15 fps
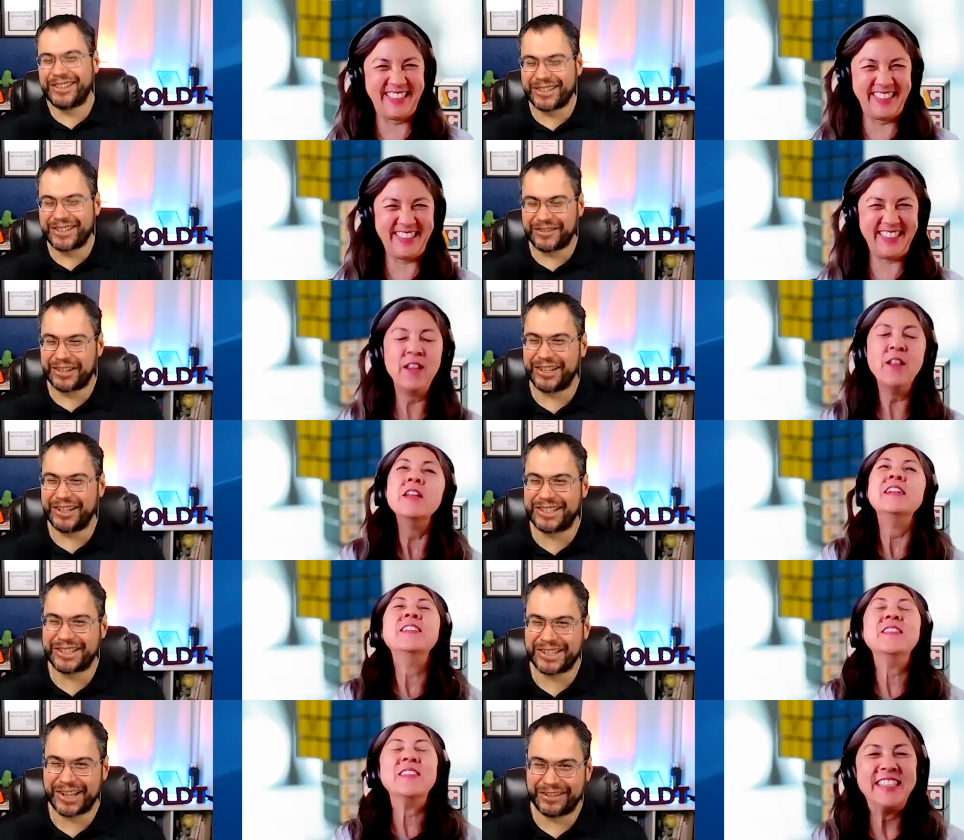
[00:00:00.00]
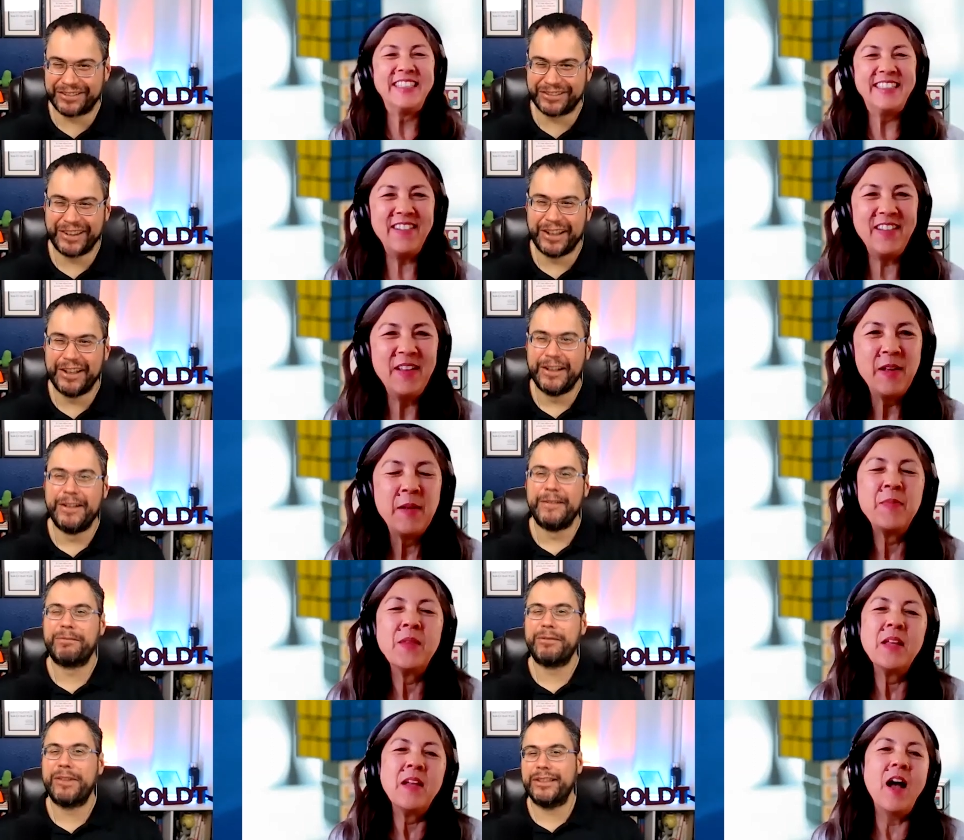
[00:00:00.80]
Speaker 1: some good stuff
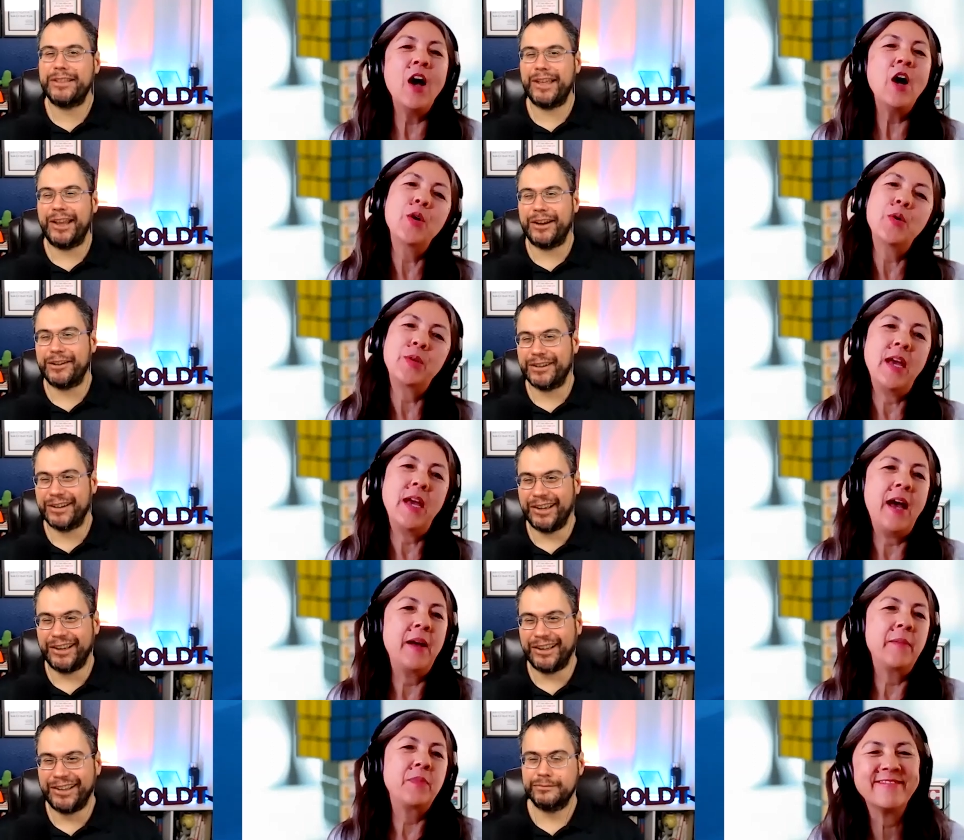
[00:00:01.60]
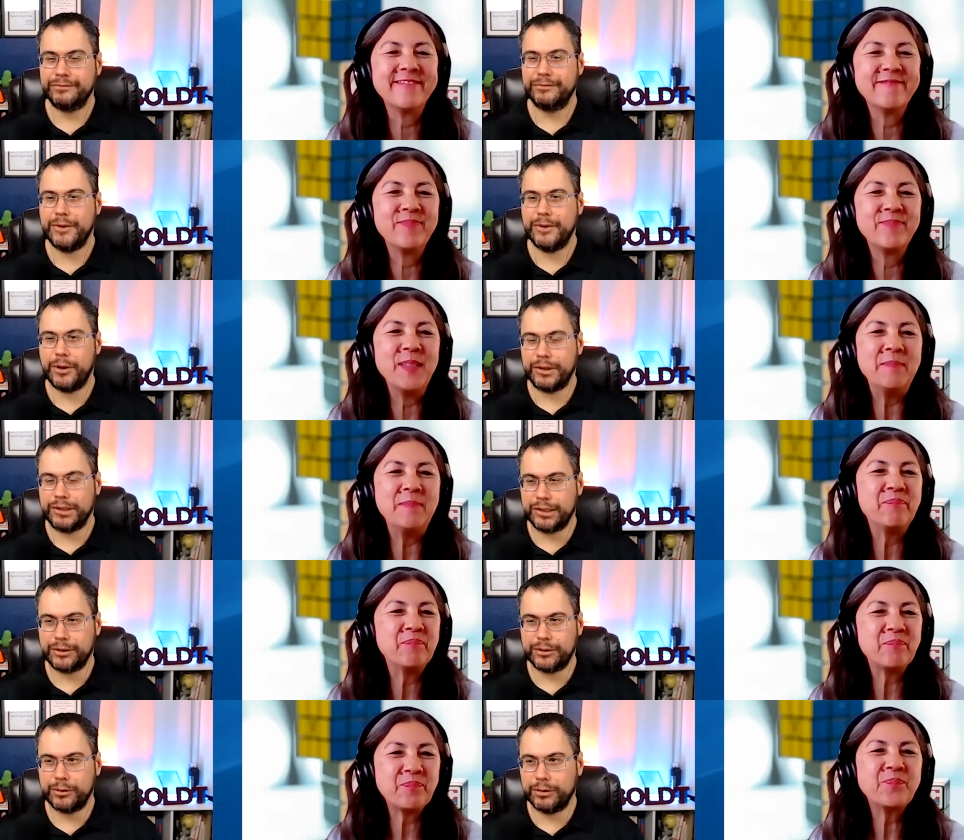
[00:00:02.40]
in the oh, area. Yeah. Oh,
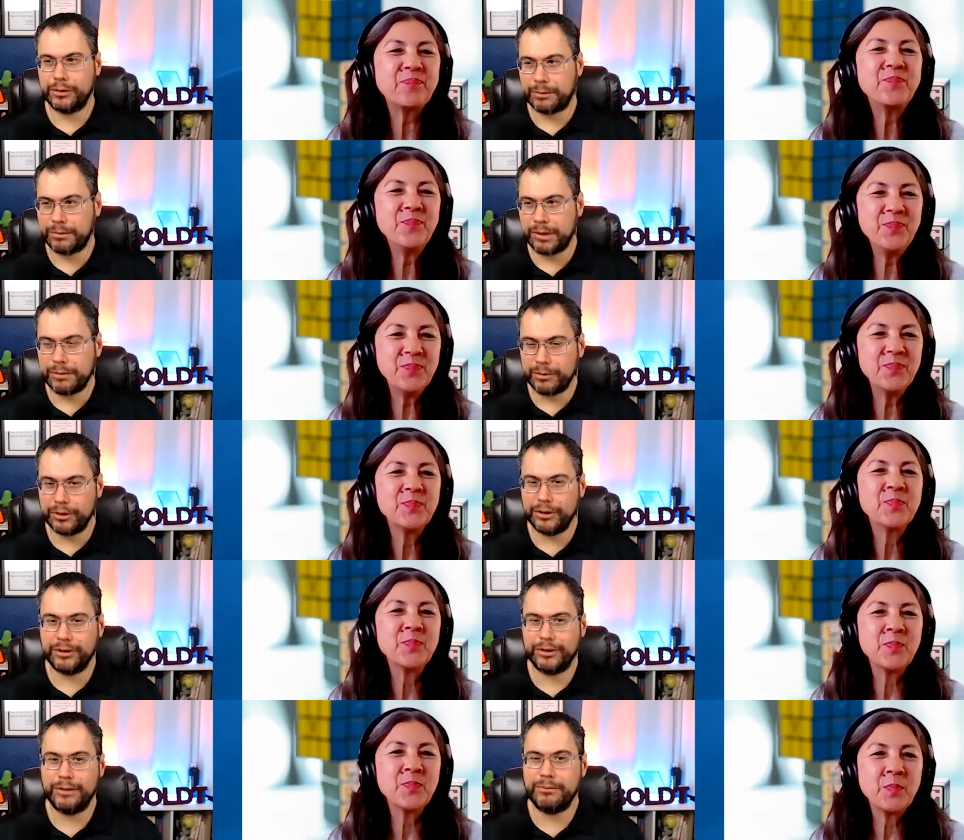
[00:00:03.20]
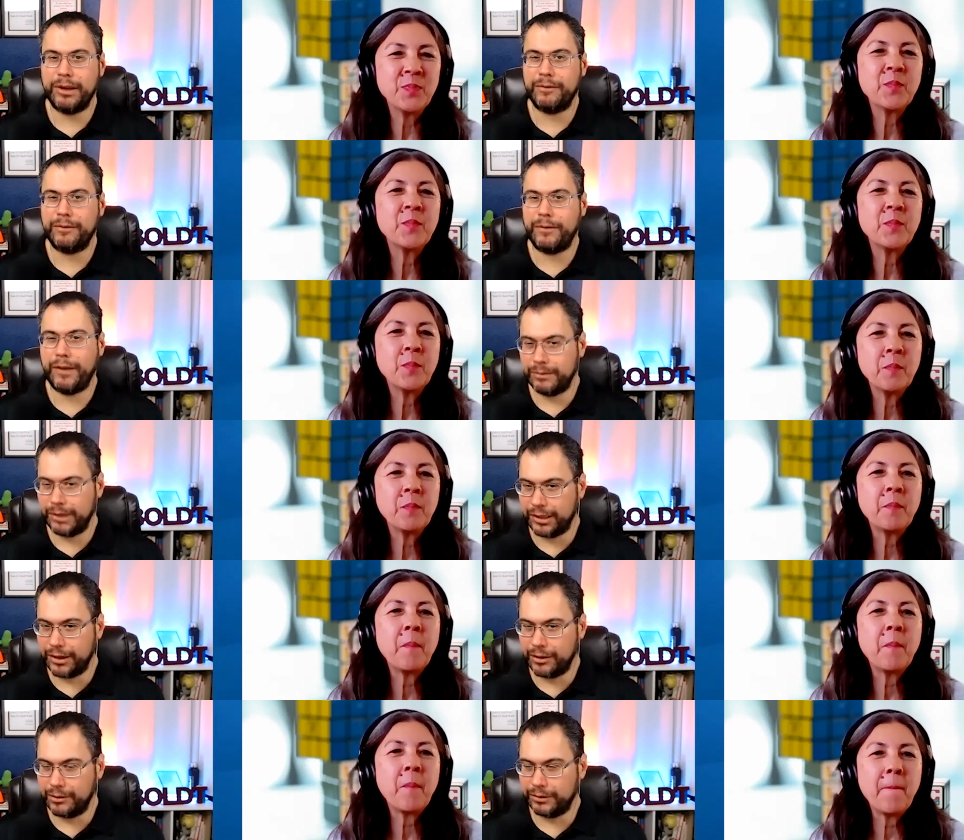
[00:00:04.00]
this is true. Like people in my family
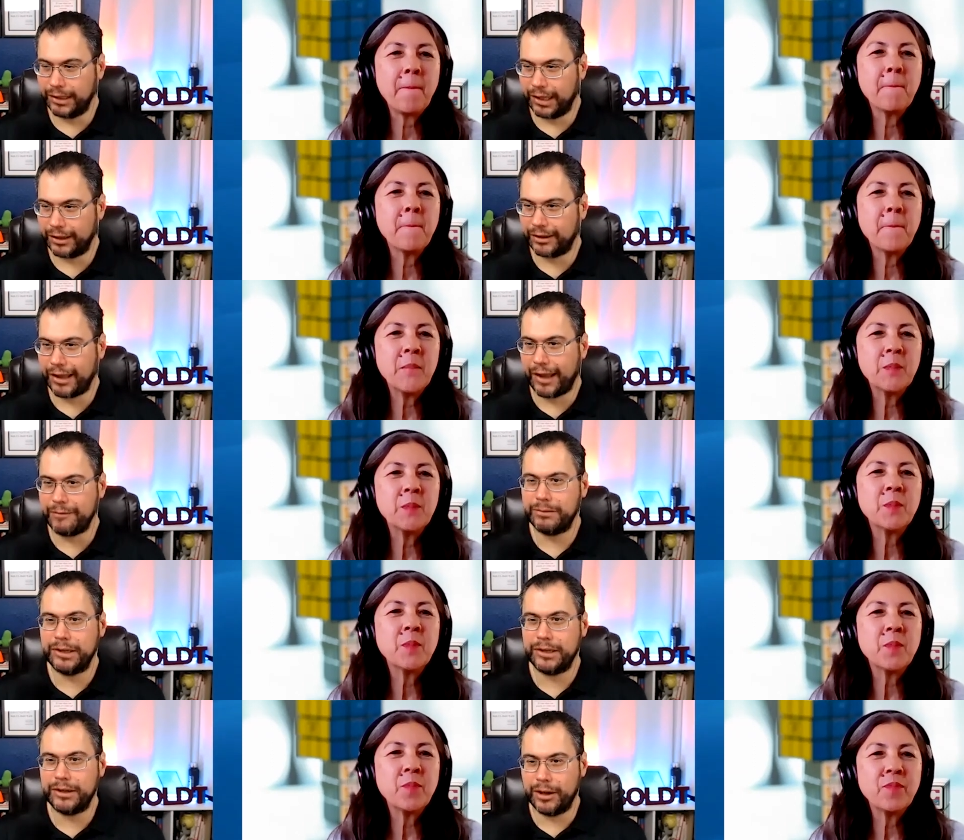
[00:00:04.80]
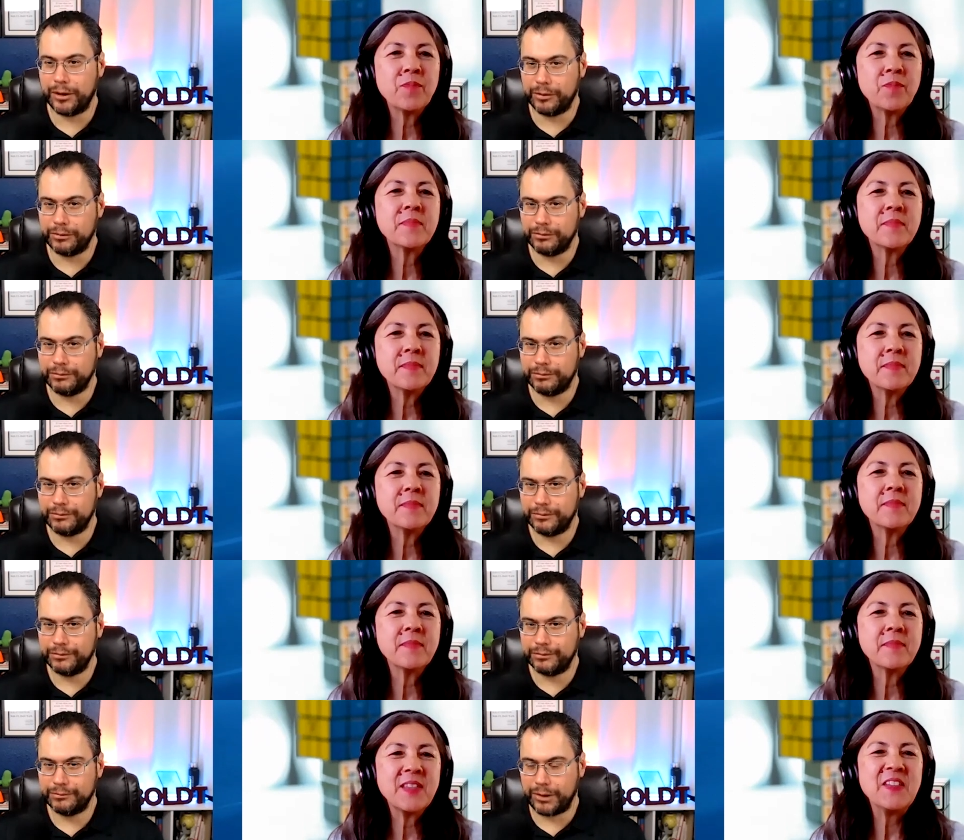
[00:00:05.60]
know. Like I've been known,
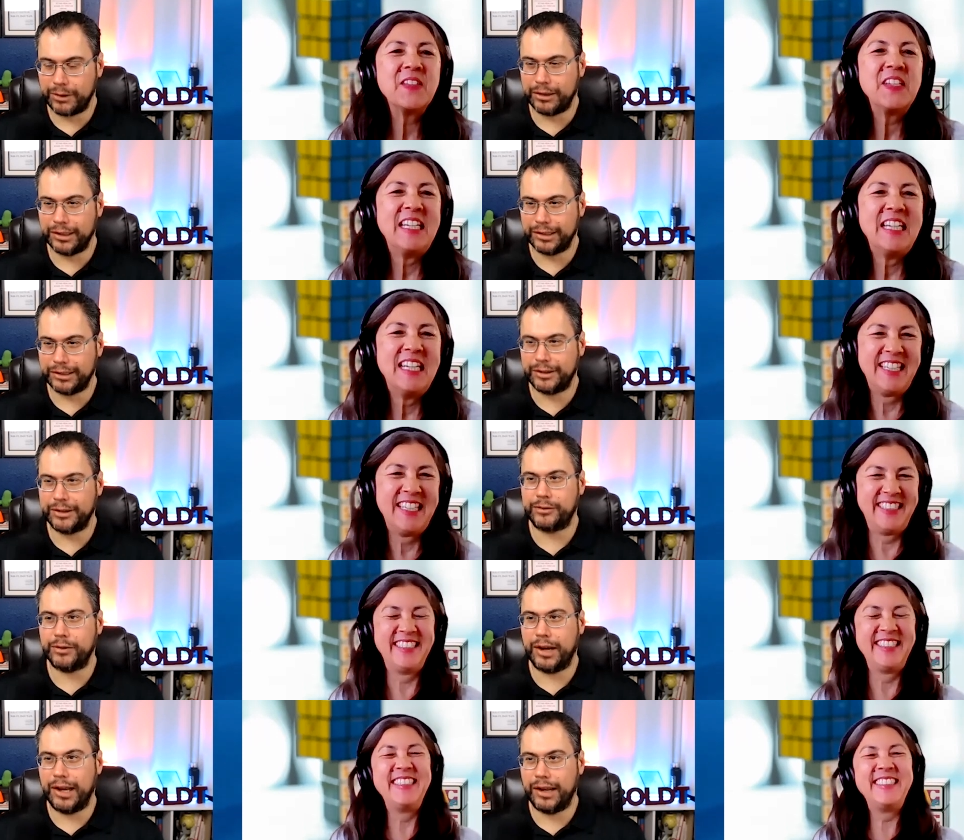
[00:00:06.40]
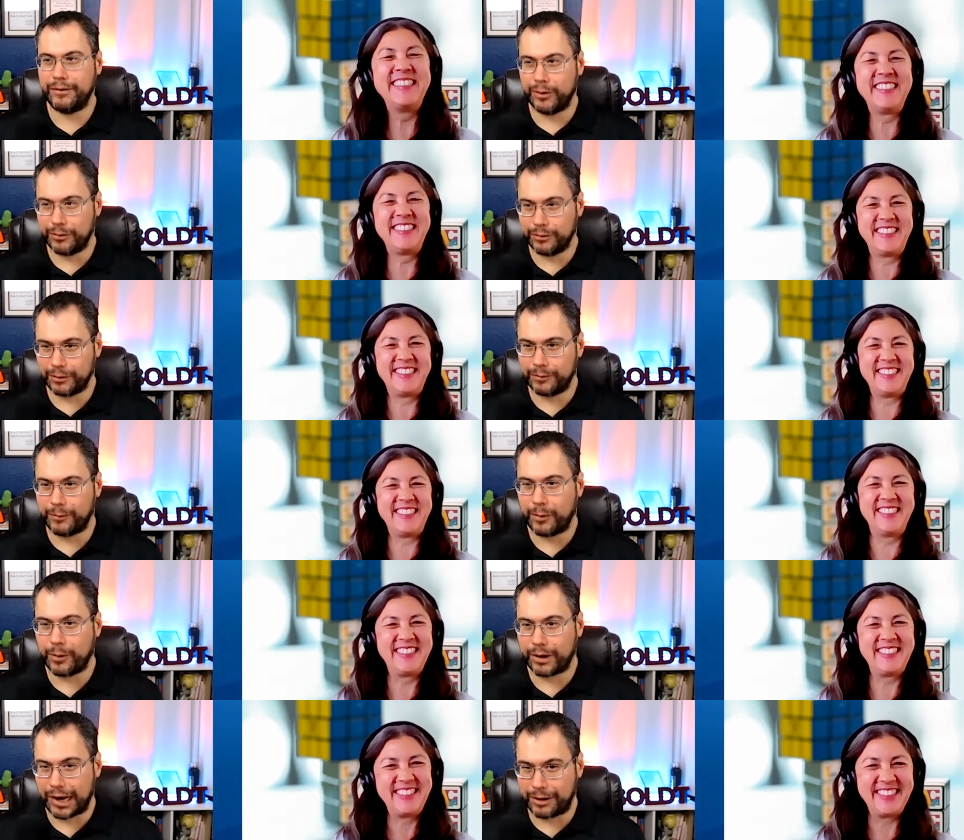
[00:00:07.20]
Paula, to drive over
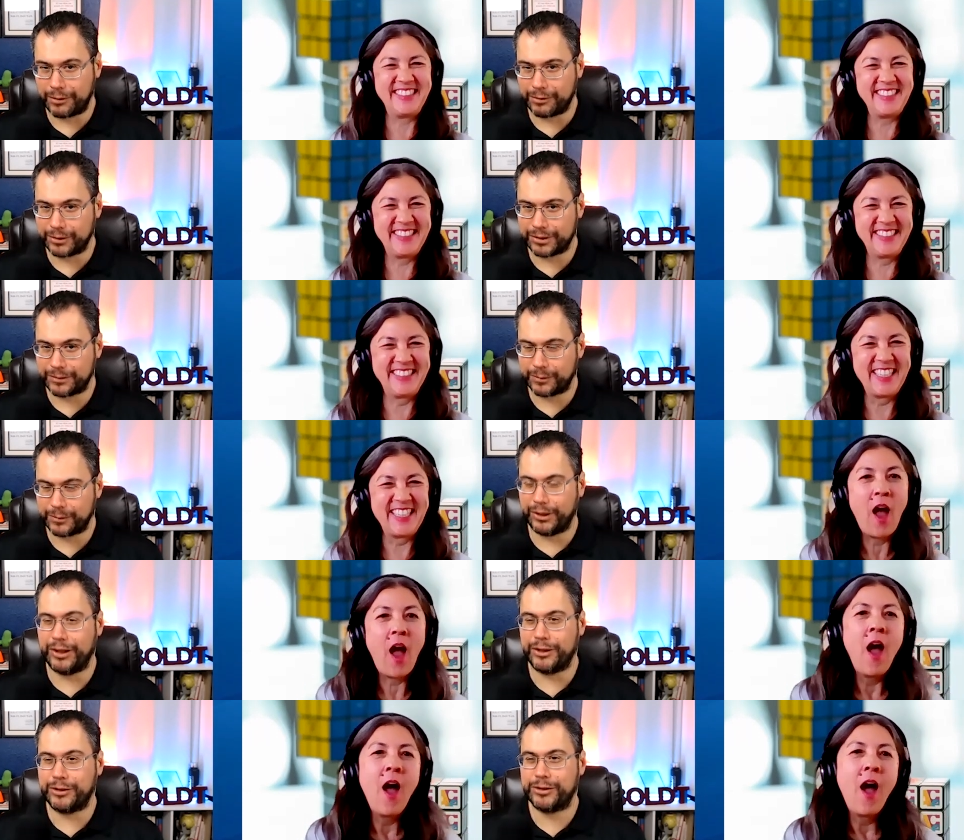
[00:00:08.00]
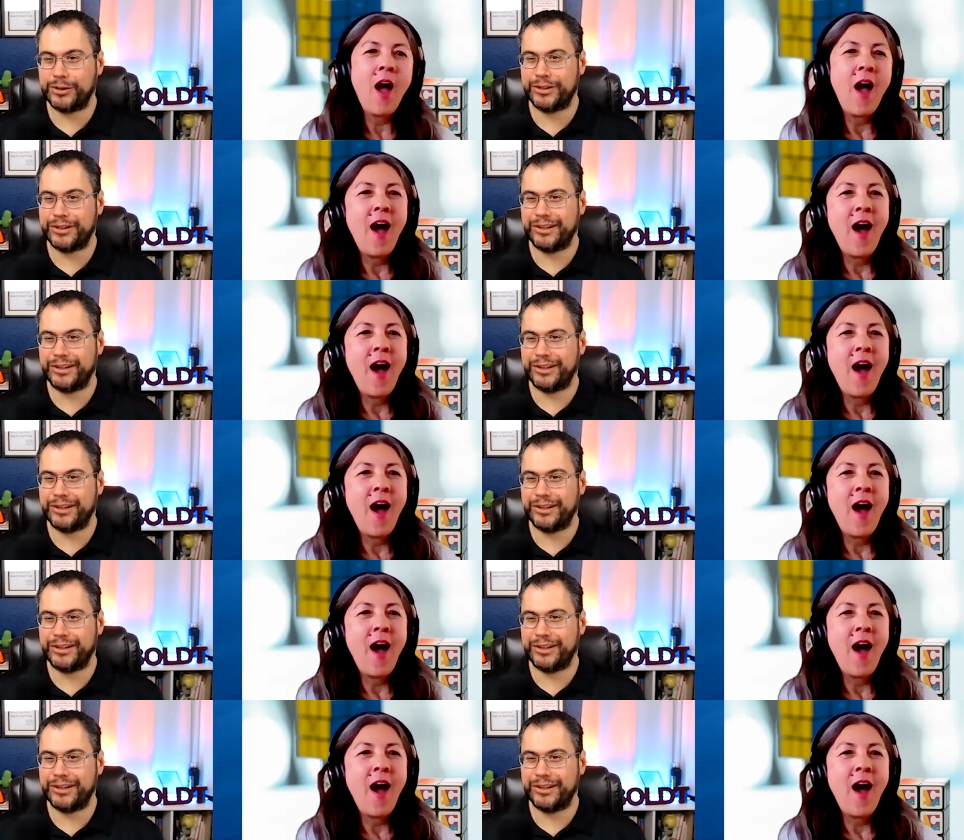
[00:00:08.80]
four hours for lunch.